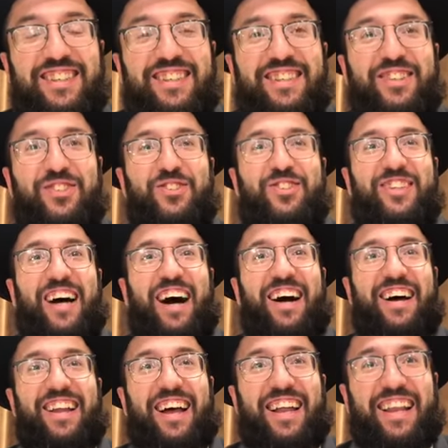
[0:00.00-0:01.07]
It's a new
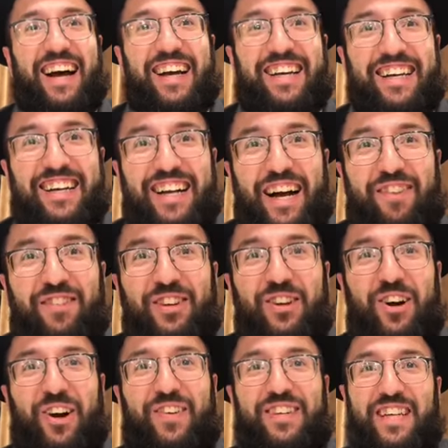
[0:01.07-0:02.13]
style, I like it. It got me
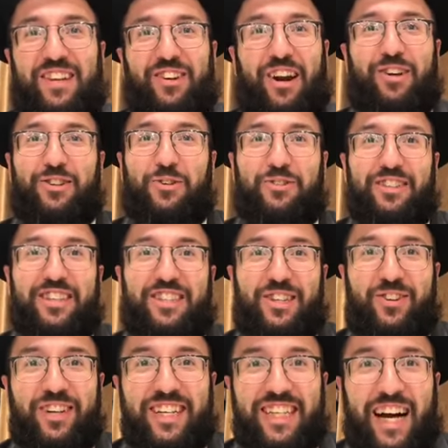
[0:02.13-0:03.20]
nervous. I thought, I was like, who's the
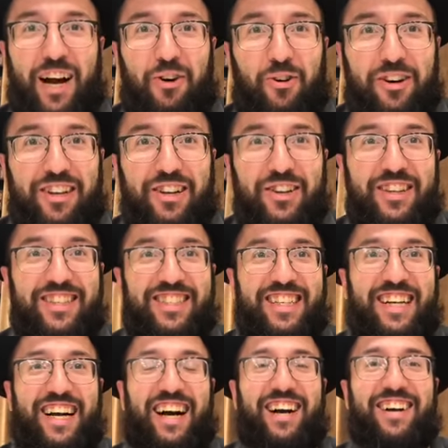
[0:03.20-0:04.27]
Syrian guy who walked into the
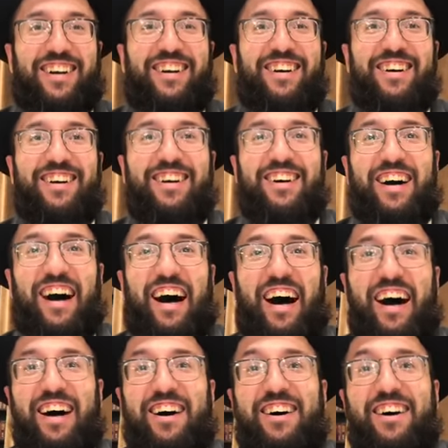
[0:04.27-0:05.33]
synagogue?
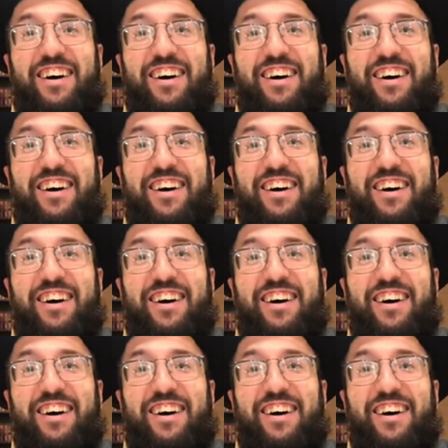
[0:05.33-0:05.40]
Huh?